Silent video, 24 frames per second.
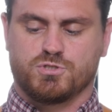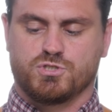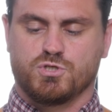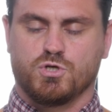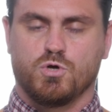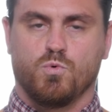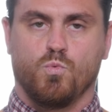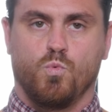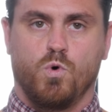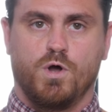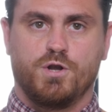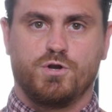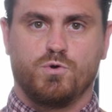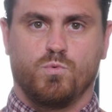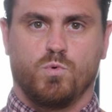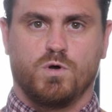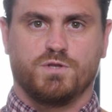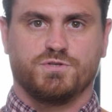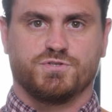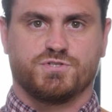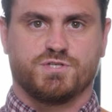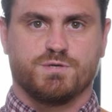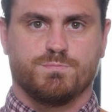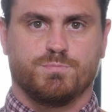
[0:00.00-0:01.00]
It's
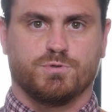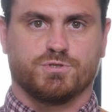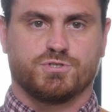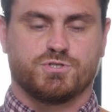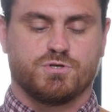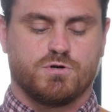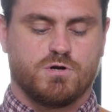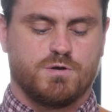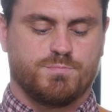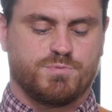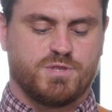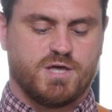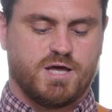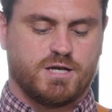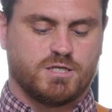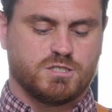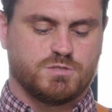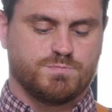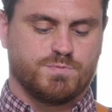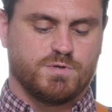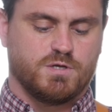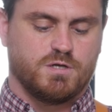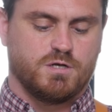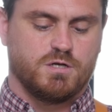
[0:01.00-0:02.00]
one-to-one simple syrup that
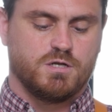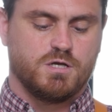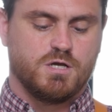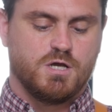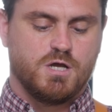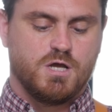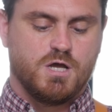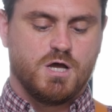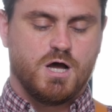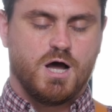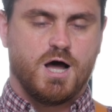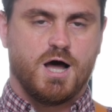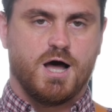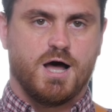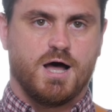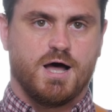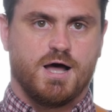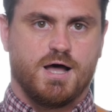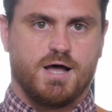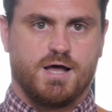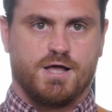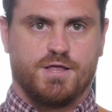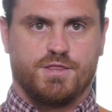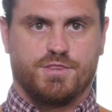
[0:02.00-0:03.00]
has been
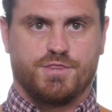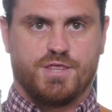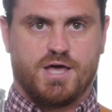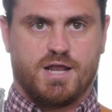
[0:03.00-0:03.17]
uh,